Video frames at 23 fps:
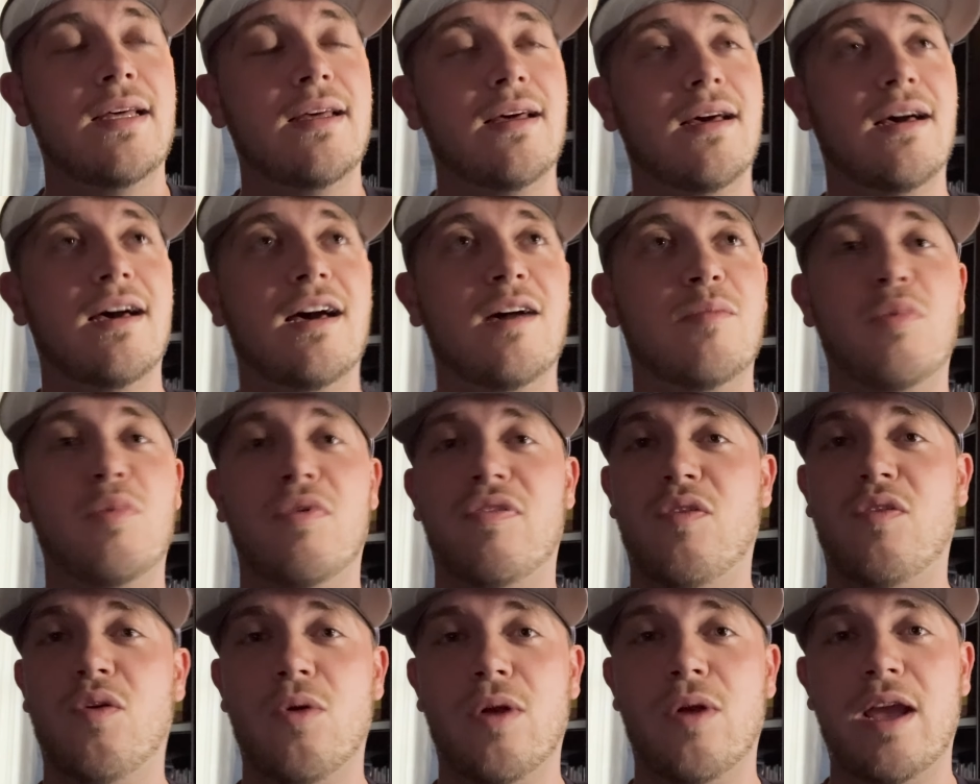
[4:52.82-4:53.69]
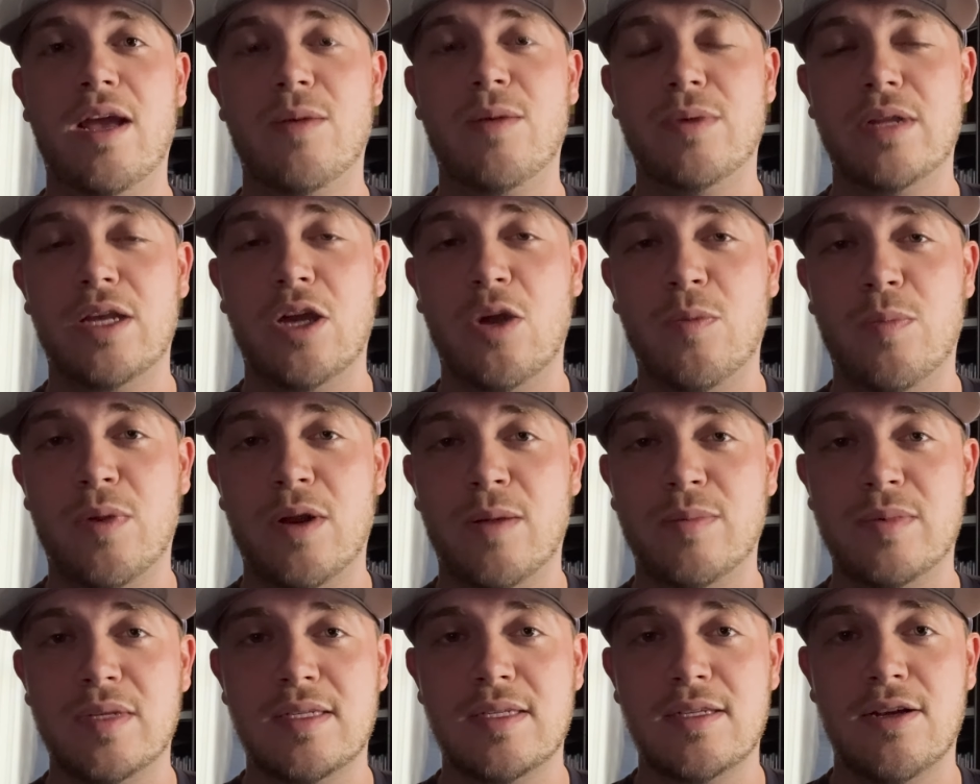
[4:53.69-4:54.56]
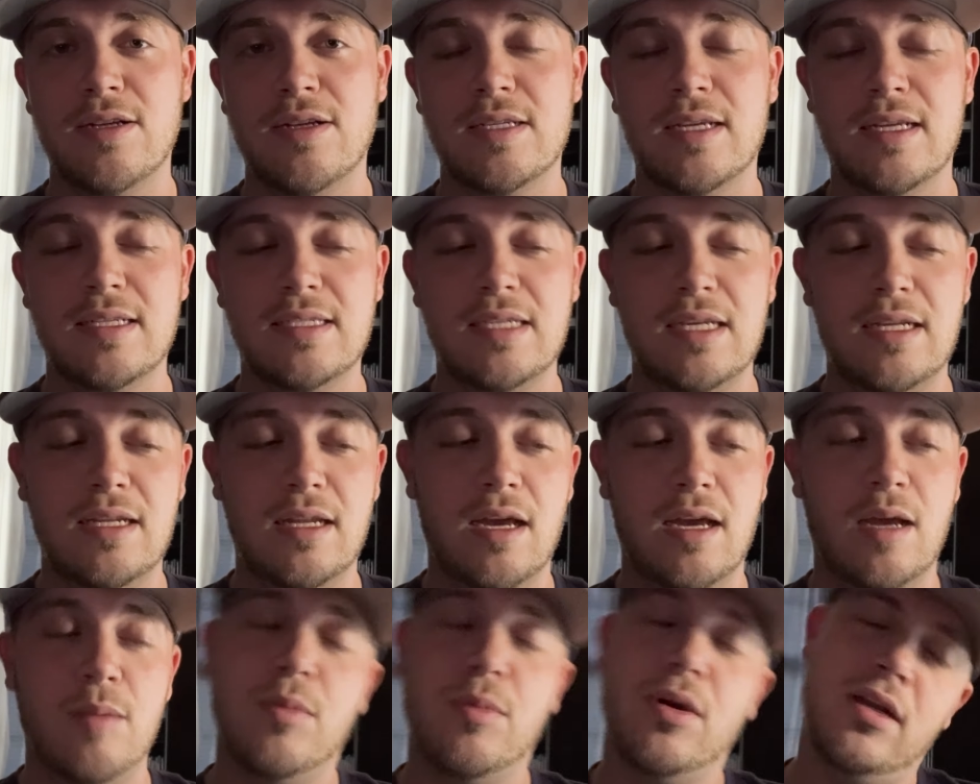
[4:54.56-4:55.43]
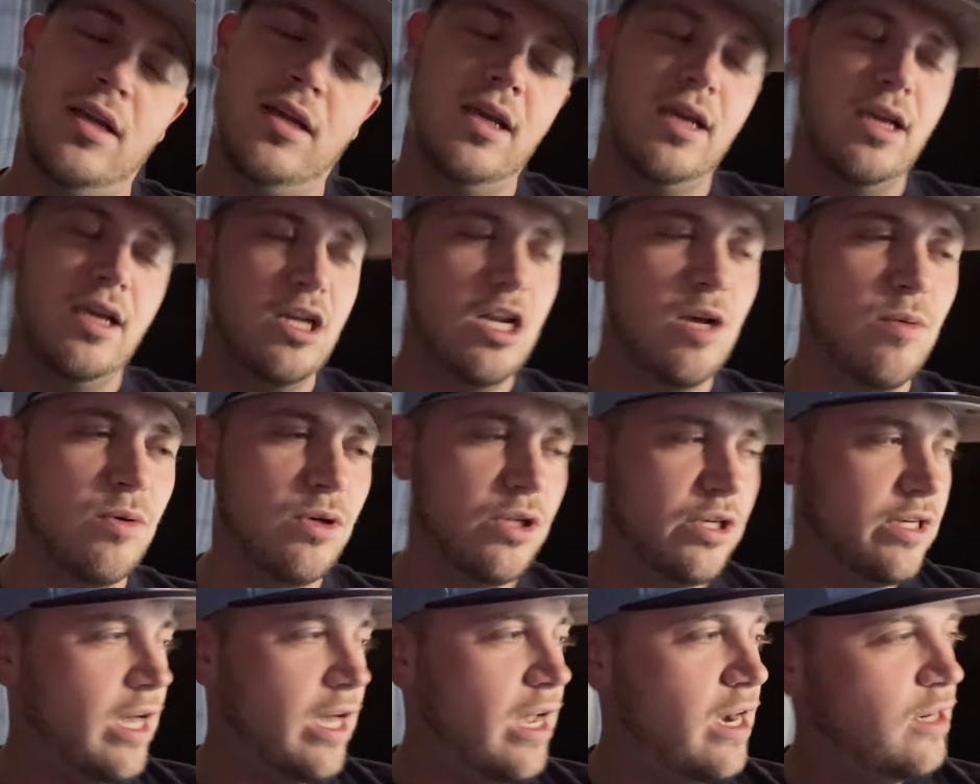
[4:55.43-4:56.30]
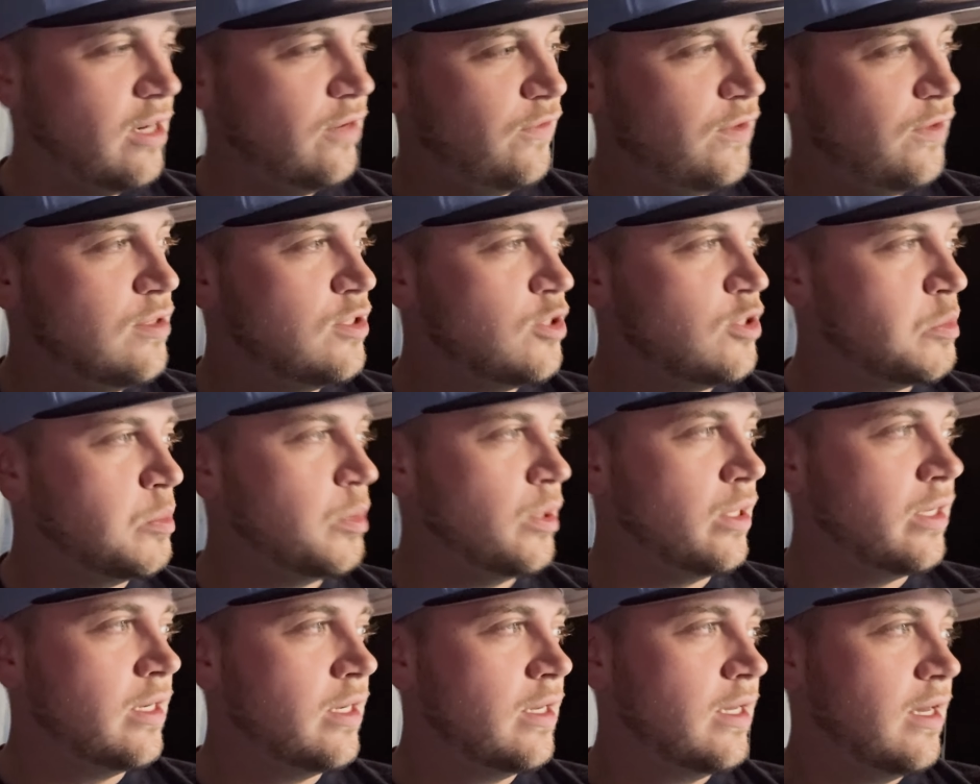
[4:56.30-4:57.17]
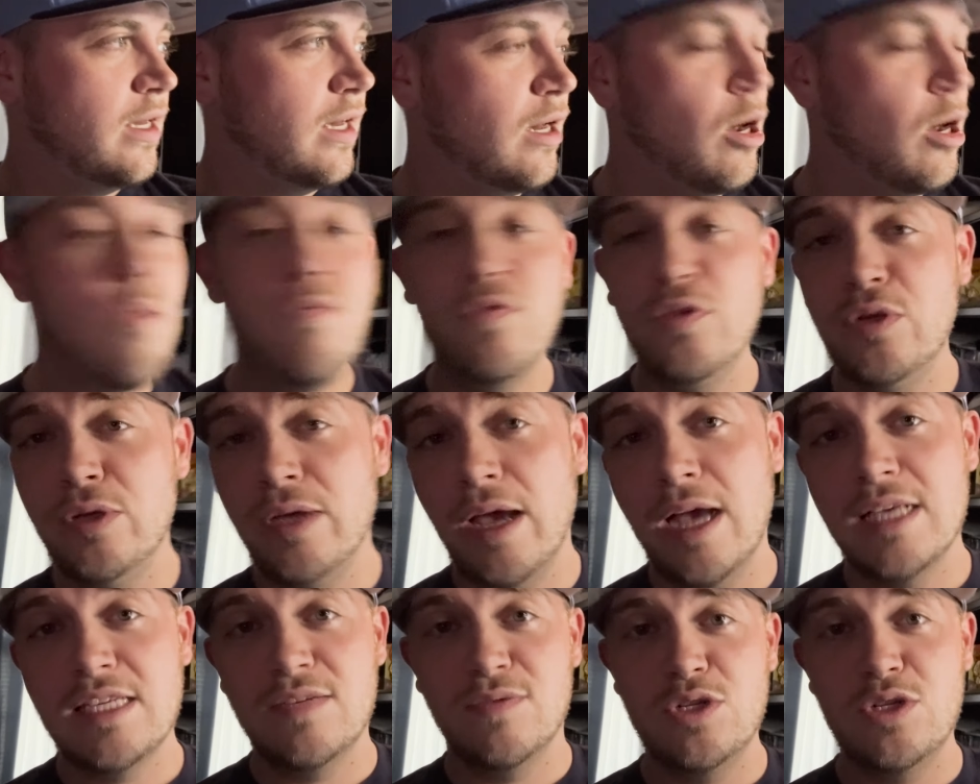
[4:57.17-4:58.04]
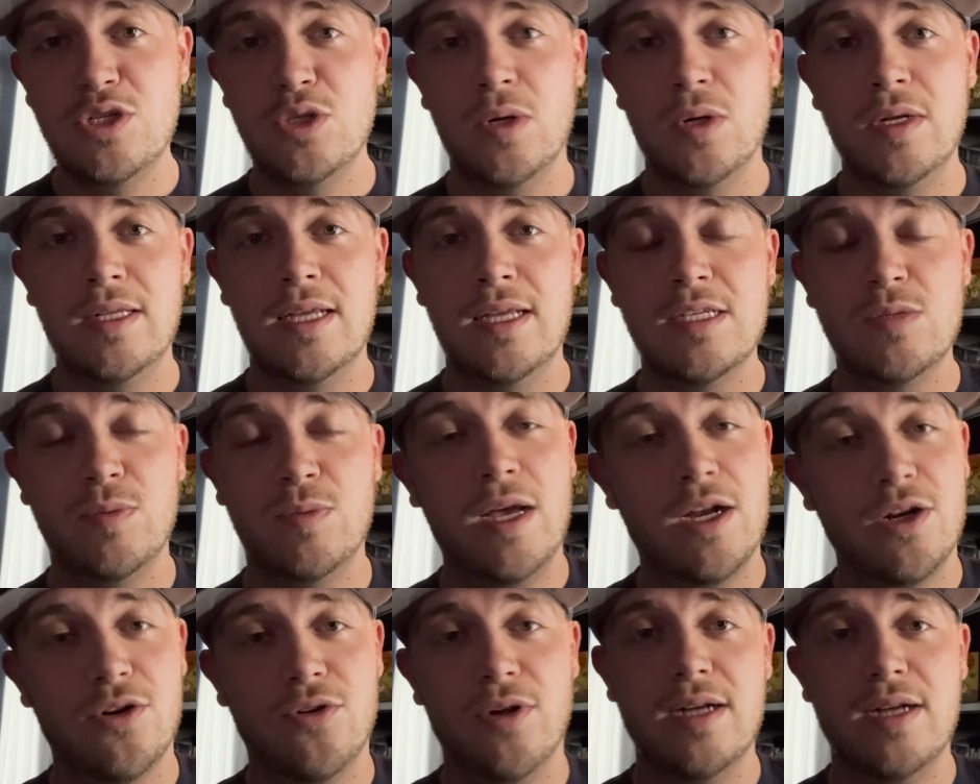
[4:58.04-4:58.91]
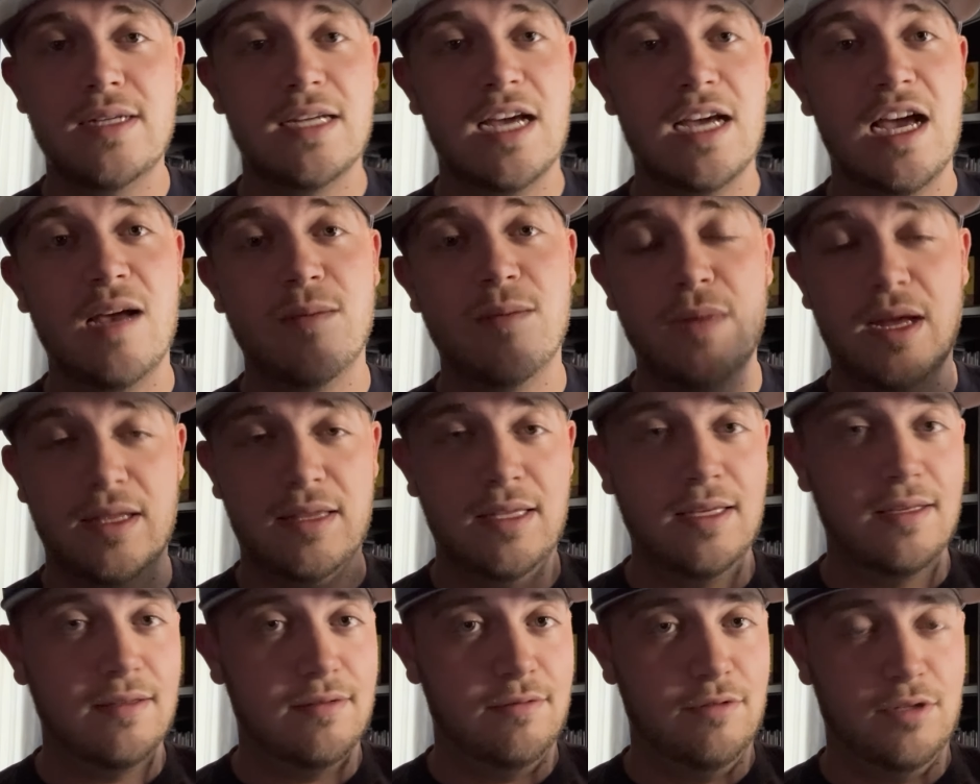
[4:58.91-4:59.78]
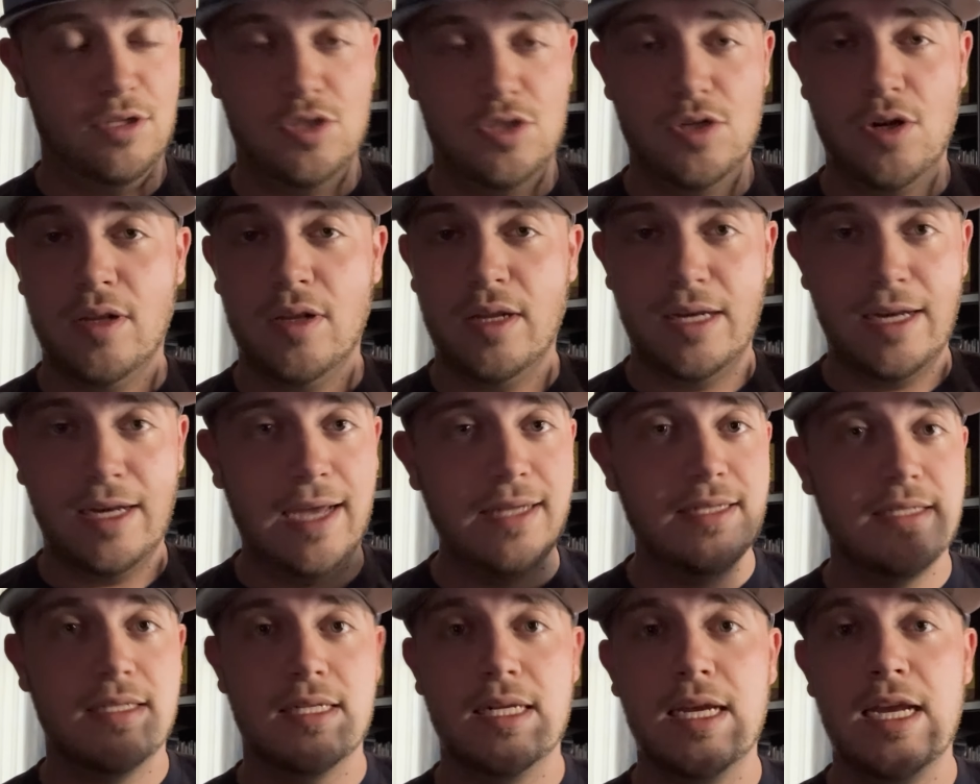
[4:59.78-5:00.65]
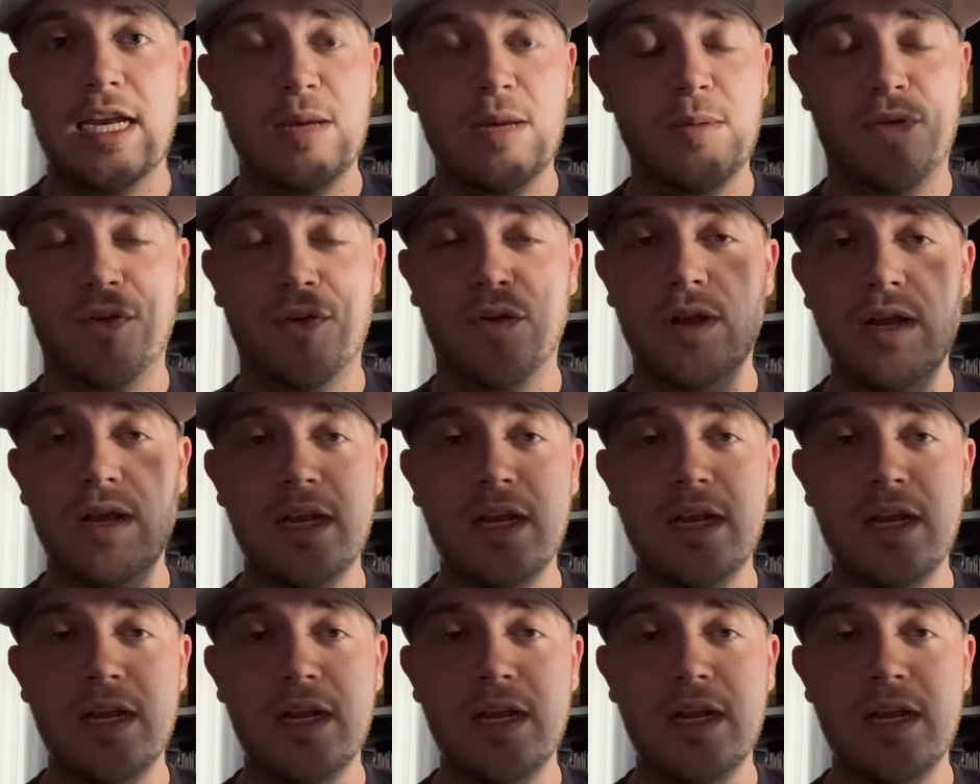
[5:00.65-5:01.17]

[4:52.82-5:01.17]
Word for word: uh, beforehand when they open up the series against Elon. But, you know, we'll look at it in the future. But uh, hopefully you guys have enjoyed this. We had a great time. I think the Charlotte Knights Stadium, if you're